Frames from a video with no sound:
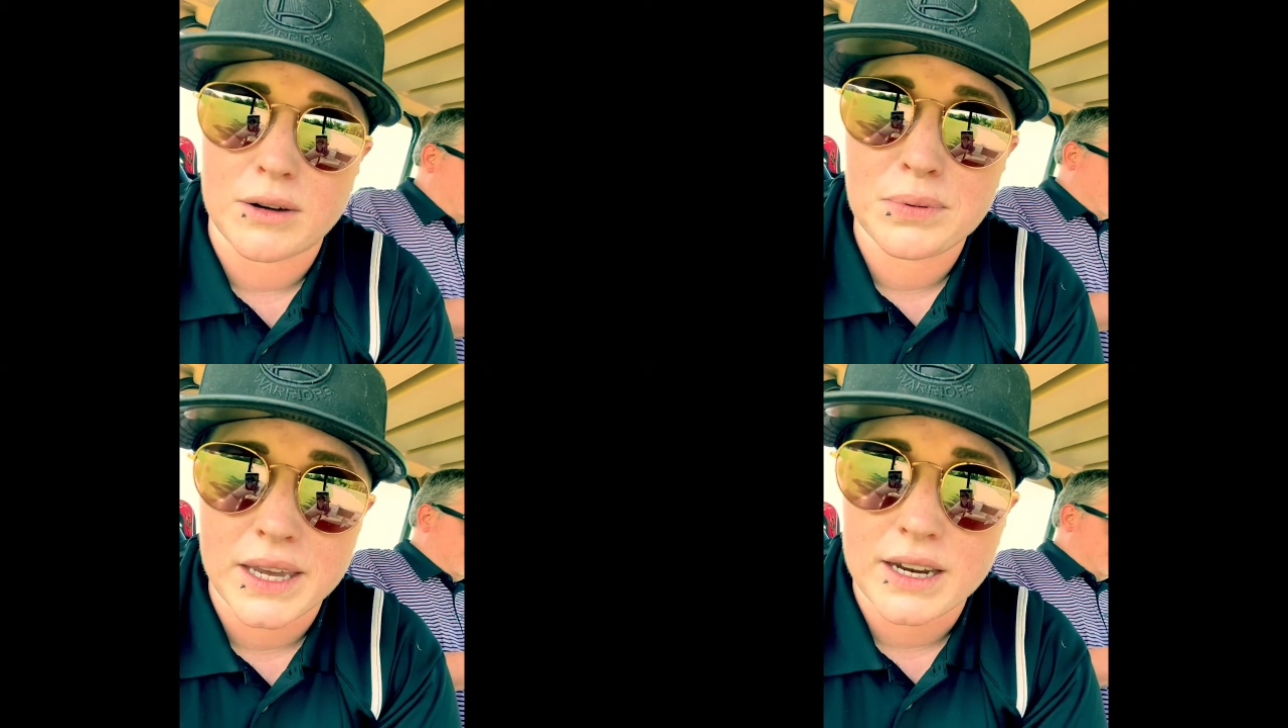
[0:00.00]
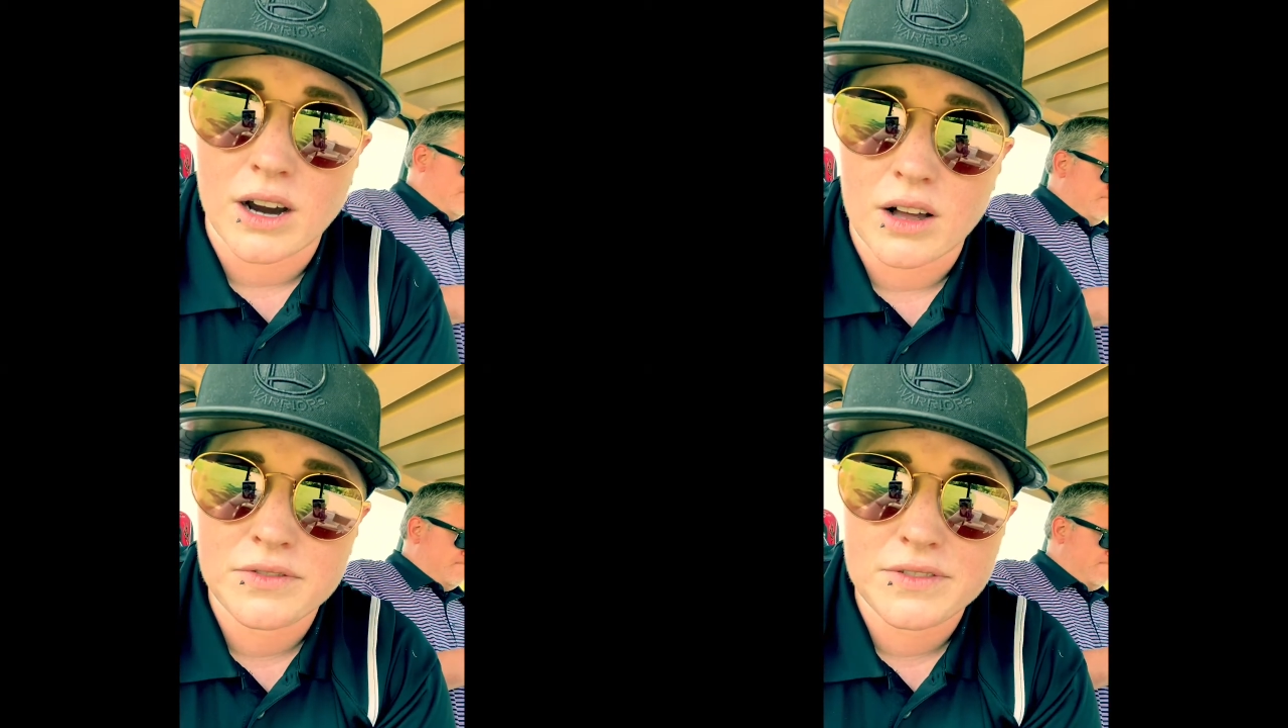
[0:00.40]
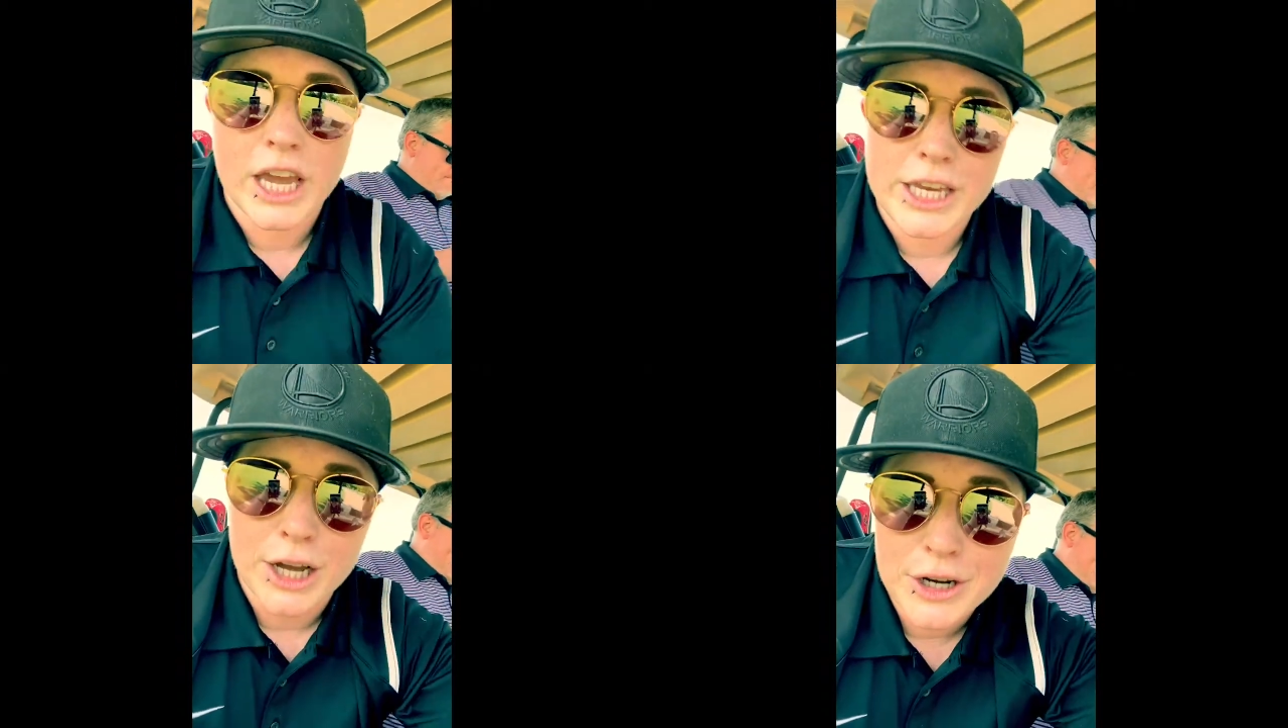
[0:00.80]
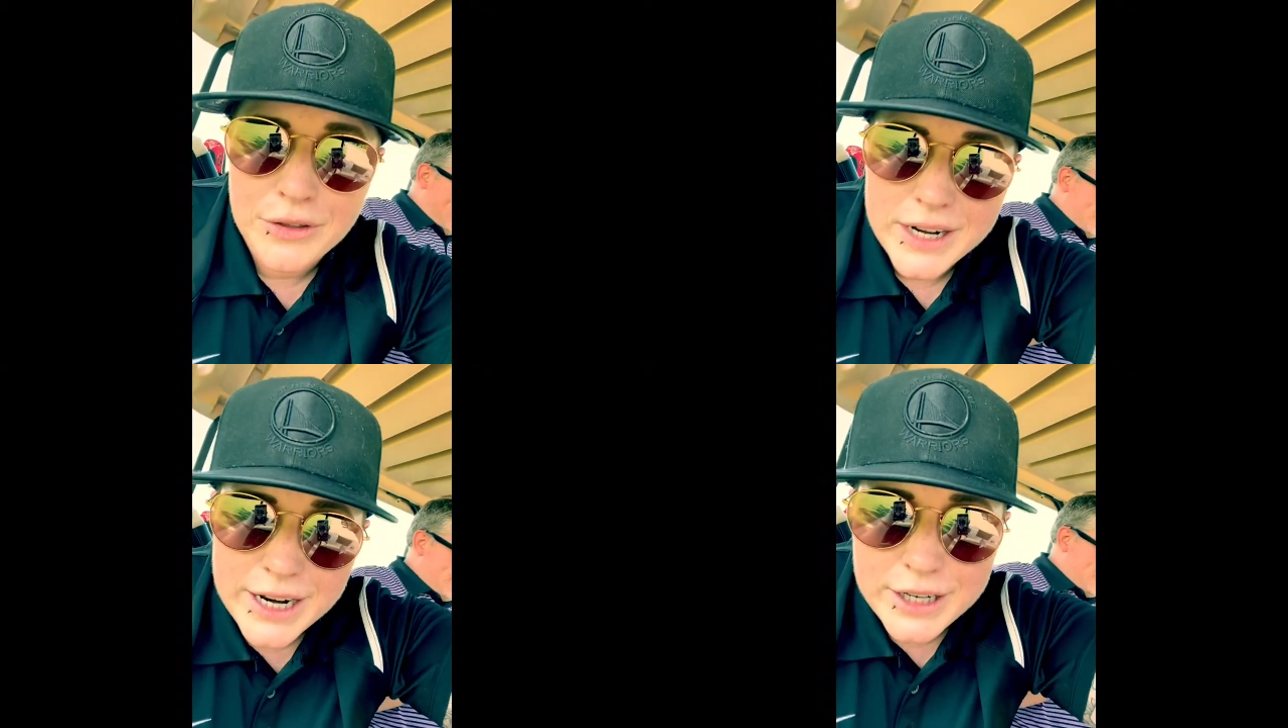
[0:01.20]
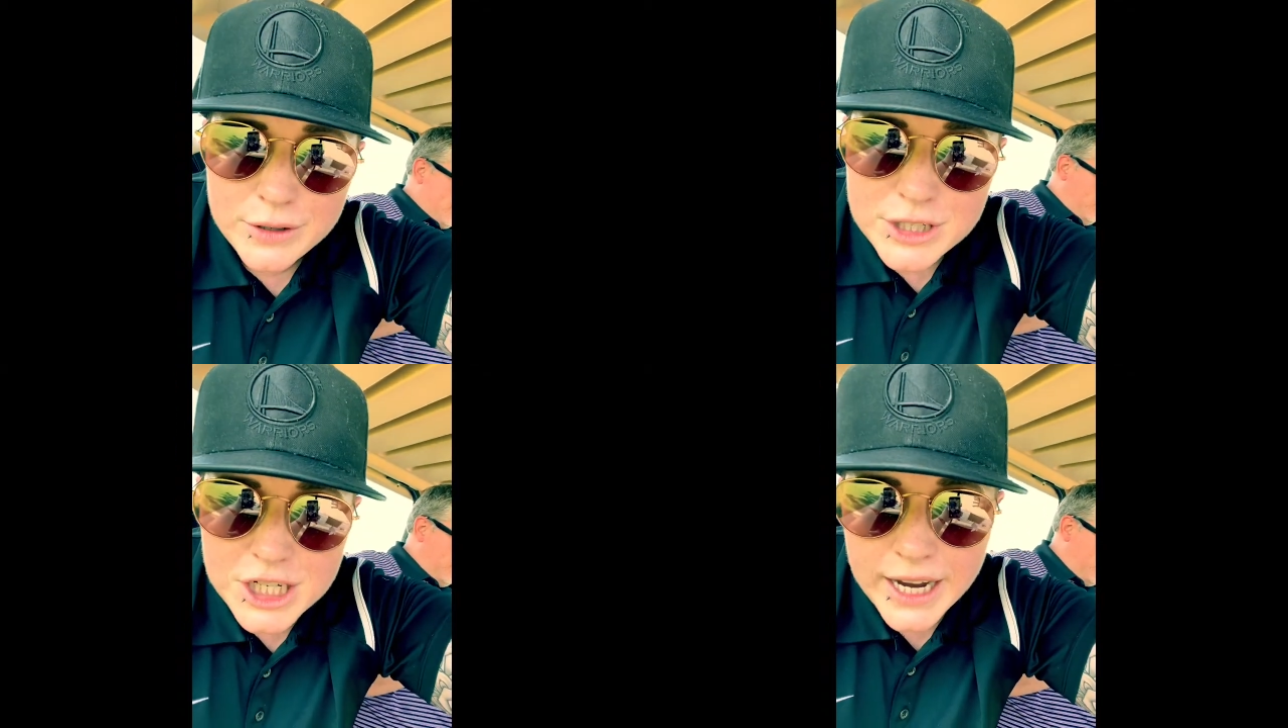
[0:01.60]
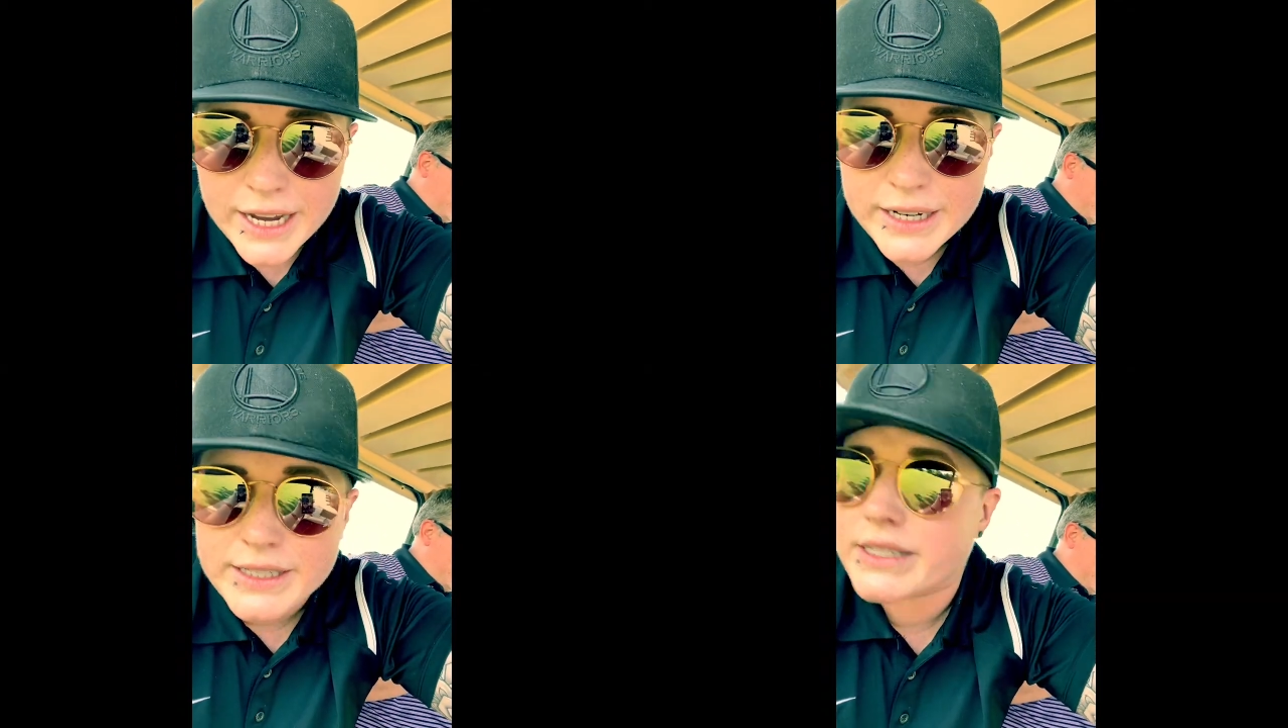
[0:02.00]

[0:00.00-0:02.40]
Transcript: playing golf. Y'all know that I coach at